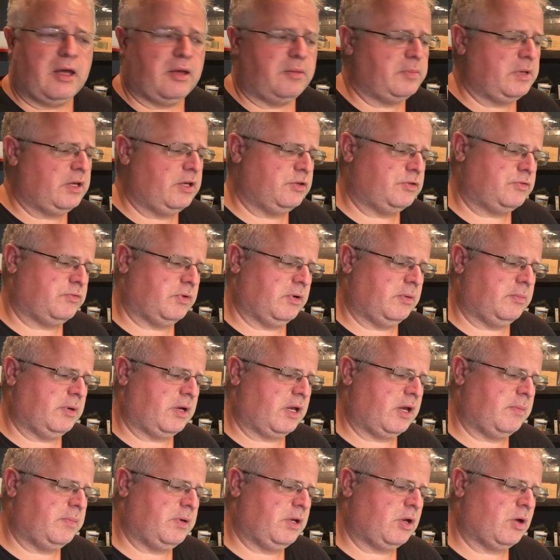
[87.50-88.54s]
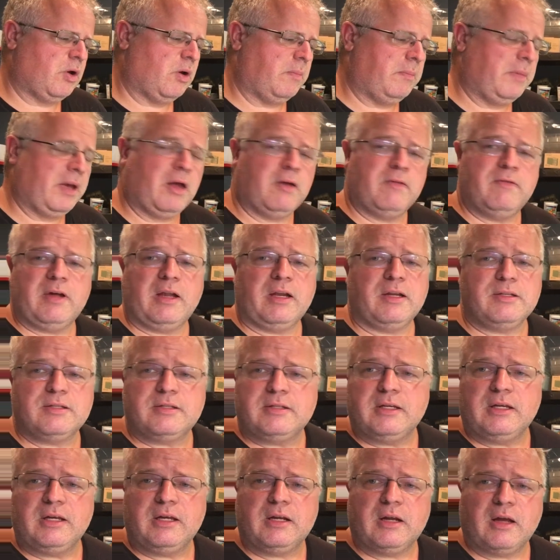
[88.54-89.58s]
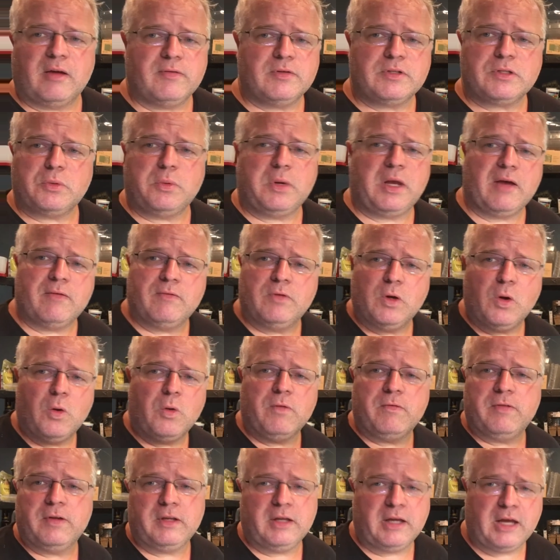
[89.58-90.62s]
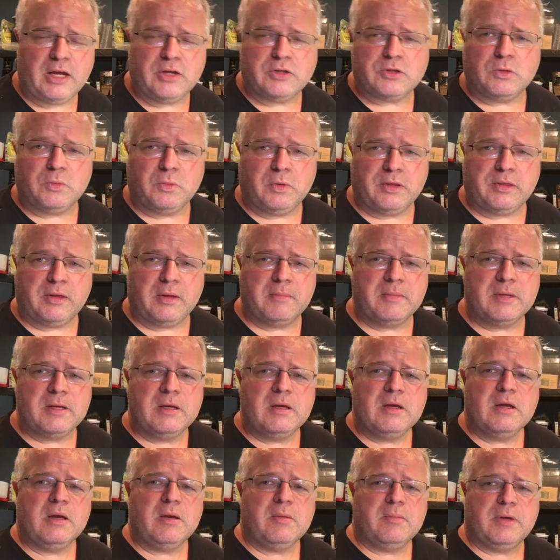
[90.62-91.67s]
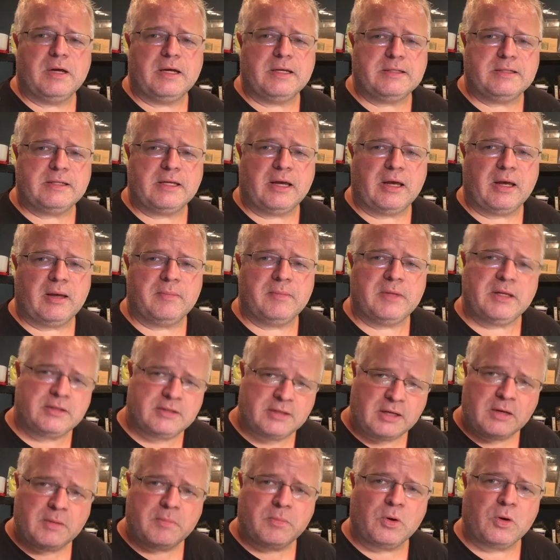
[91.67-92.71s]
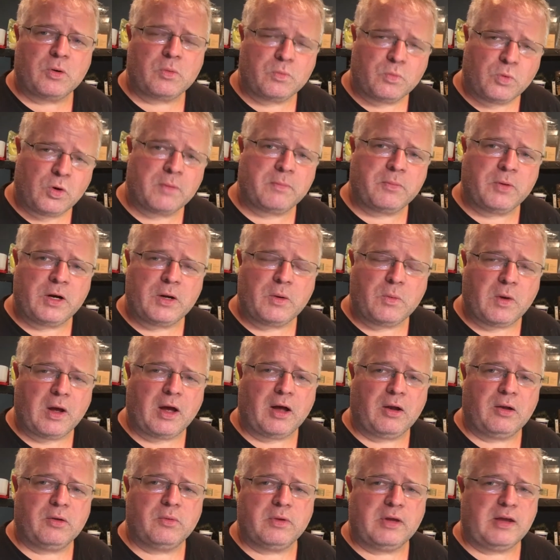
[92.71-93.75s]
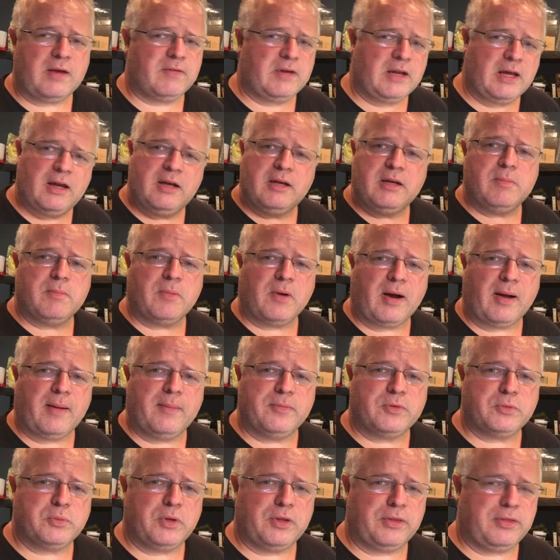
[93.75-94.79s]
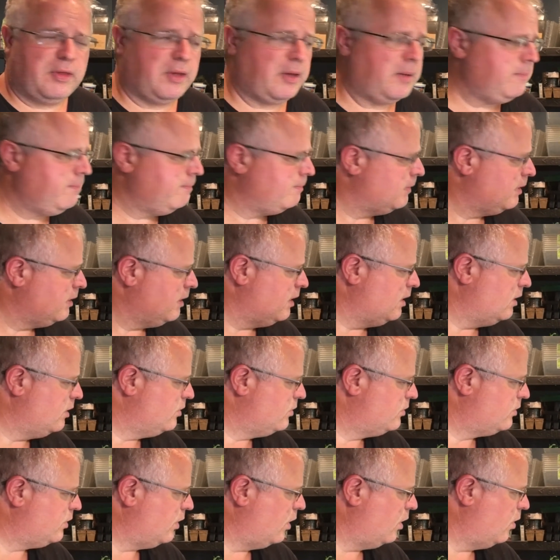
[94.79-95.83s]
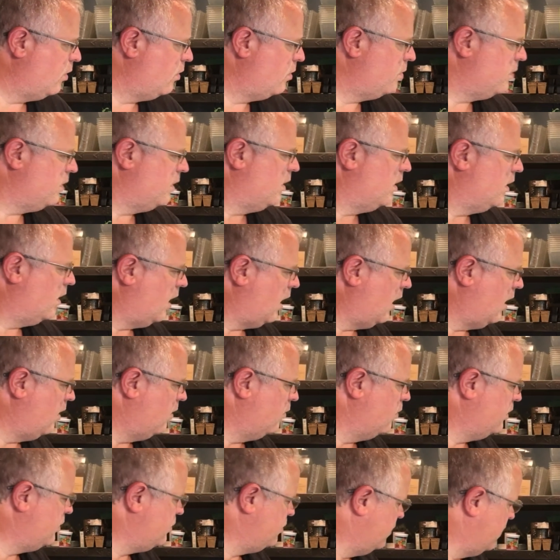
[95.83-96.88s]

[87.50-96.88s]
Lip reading: is from a company called Mountain Valley Seed. Obviously, we have no affiliation with them, but they seem to work pretty well. We haven't had any problems with them. So, what your